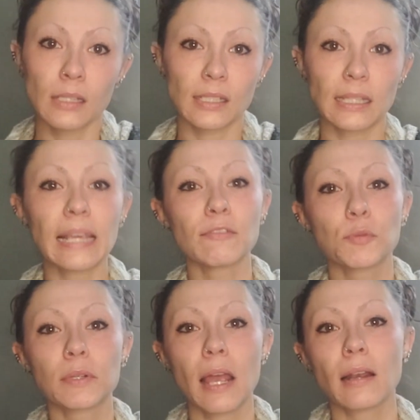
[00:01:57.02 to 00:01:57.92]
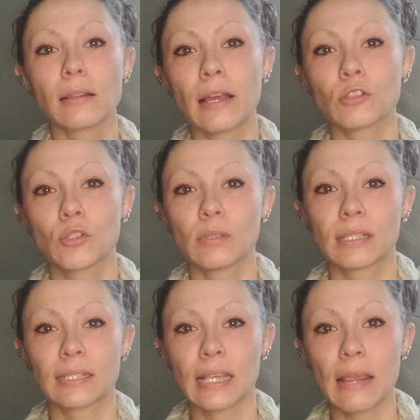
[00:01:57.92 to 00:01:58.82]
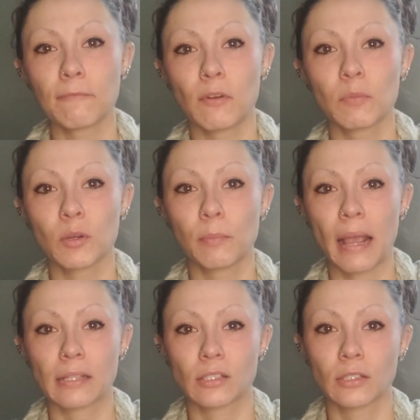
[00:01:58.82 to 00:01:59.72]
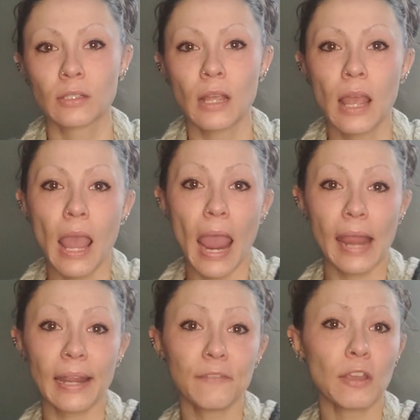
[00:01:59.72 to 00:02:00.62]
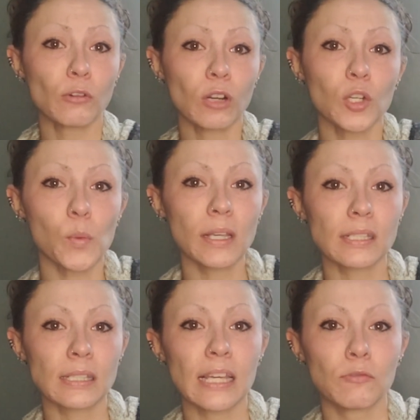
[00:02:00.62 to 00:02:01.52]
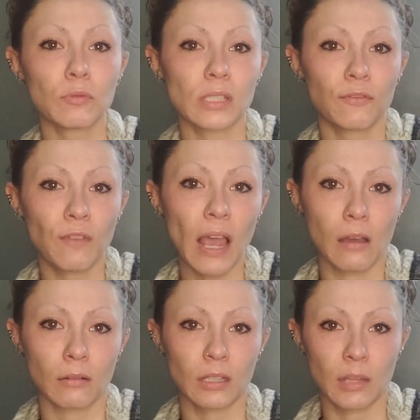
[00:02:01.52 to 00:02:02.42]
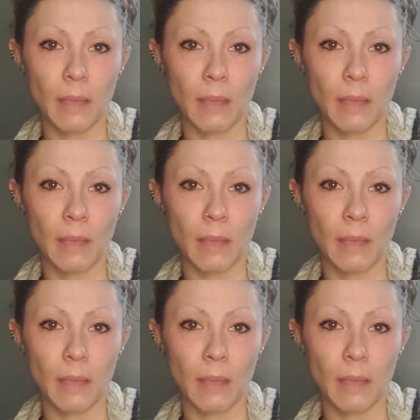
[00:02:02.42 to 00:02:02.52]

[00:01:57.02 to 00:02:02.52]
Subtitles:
Slaves were not allowed to escape from their master, and if a runaway slave was found, the